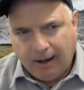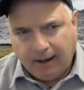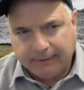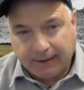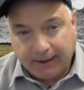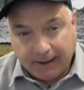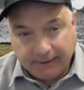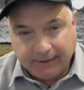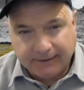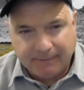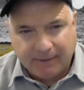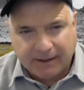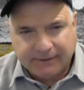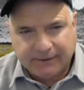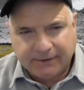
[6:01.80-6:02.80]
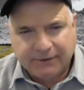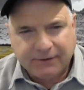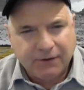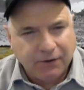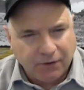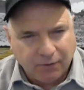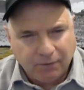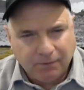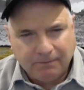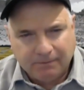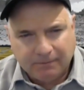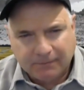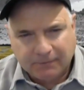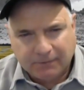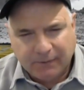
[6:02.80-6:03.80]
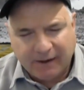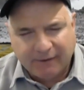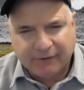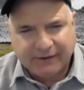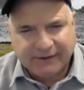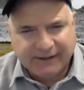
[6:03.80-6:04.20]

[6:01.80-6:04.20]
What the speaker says: As I end this message to you, to every